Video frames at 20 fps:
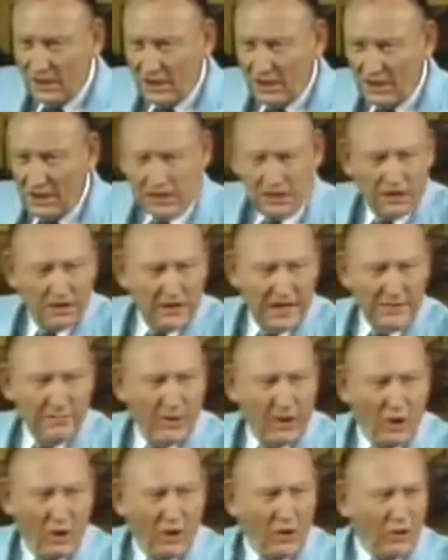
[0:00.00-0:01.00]
He could name
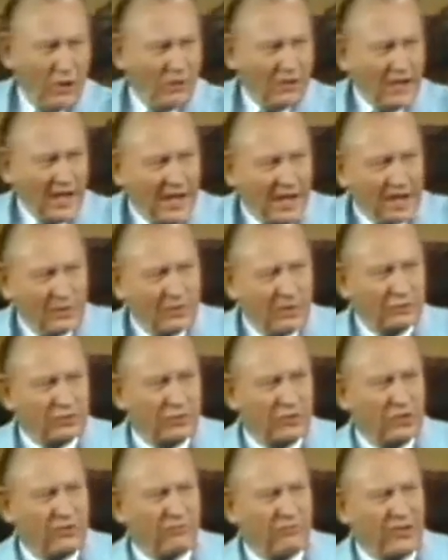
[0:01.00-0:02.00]
all the animals
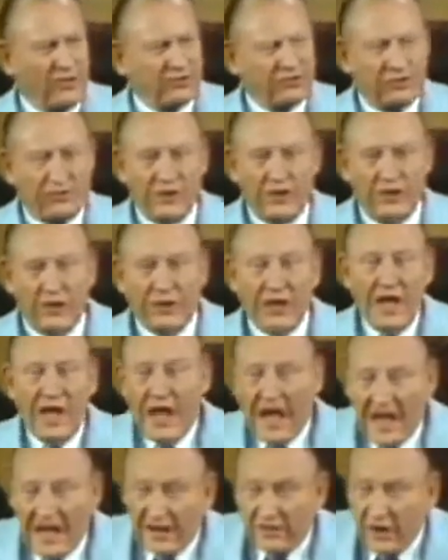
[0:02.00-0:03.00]
on the face of the earth
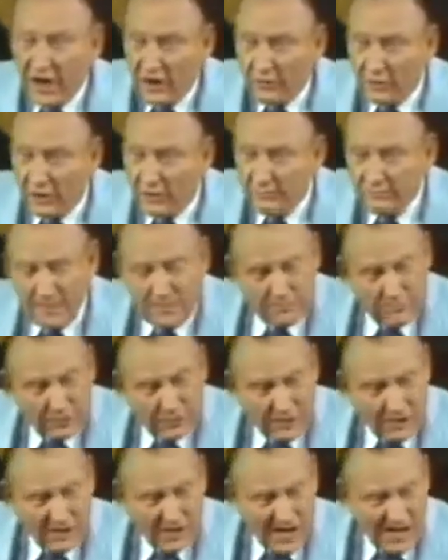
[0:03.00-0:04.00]
and remember
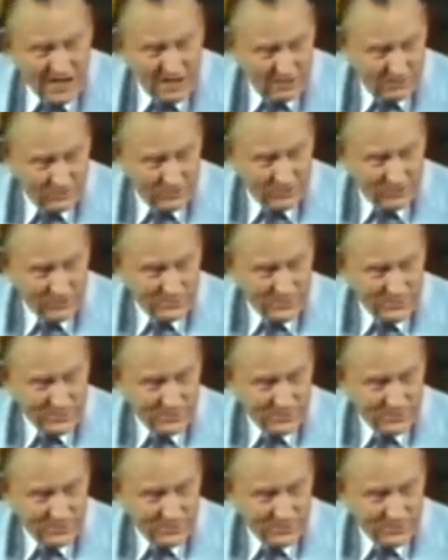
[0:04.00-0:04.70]
their names,